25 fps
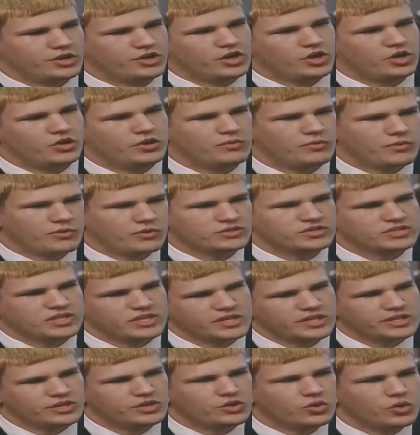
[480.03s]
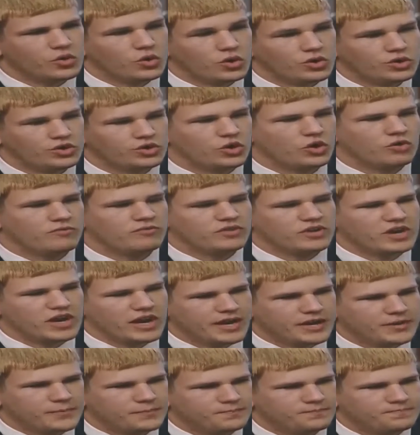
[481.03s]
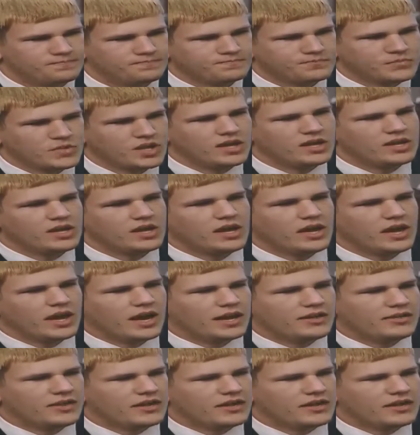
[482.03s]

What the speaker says: her know that we were sending her order overnight. I